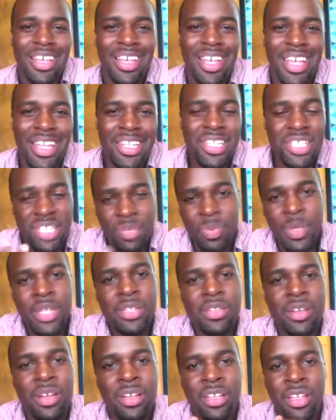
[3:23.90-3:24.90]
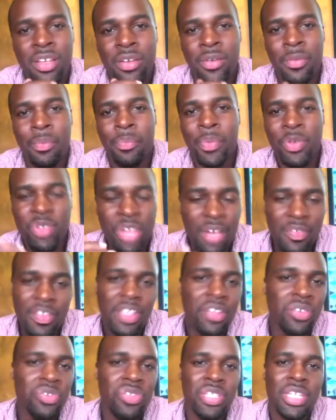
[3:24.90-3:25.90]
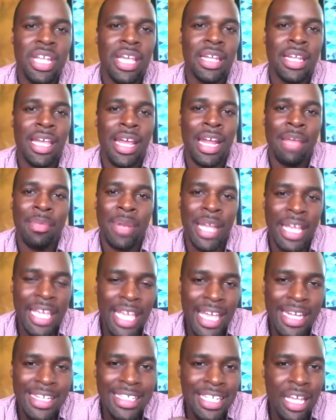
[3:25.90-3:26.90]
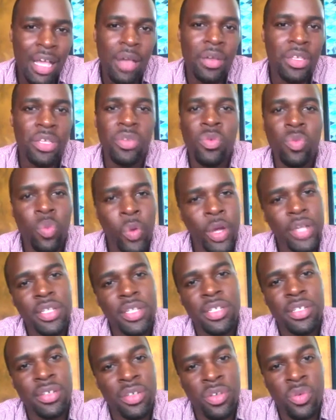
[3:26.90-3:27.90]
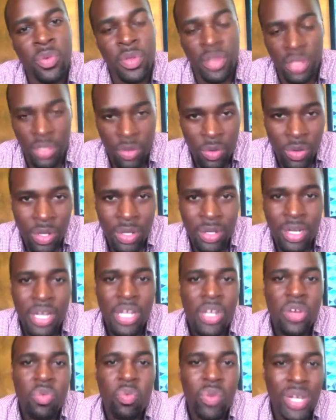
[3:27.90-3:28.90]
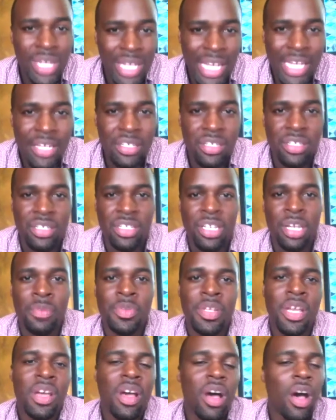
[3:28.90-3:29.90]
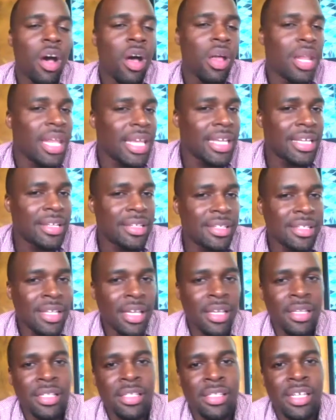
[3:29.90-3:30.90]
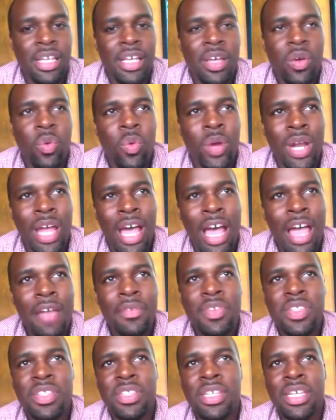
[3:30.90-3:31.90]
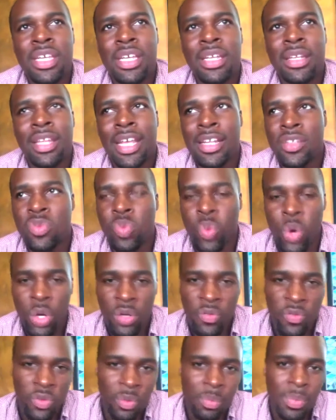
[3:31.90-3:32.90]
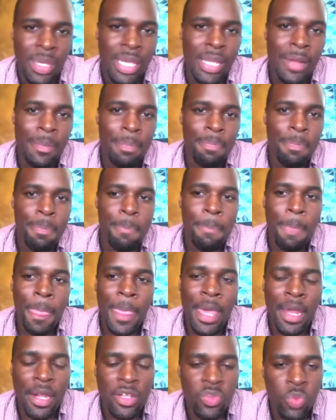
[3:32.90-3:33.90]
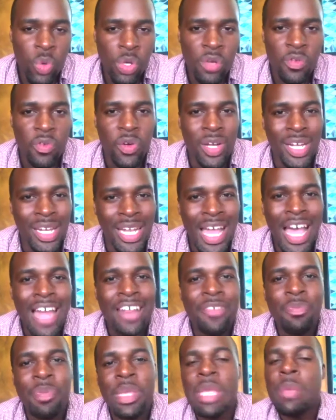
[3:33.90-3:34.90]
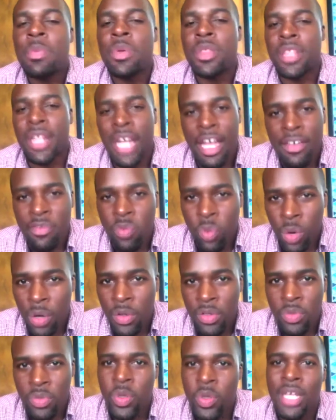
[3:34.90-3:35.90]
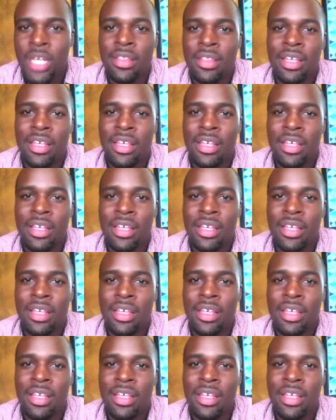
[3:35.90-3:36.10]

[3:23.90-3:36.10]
It just depends on you. But you have to understand that. I can't tell you what to do with your relationships. All I can say is what I've seen that's worked for me, and it's worked for a lot of people that I've worked with.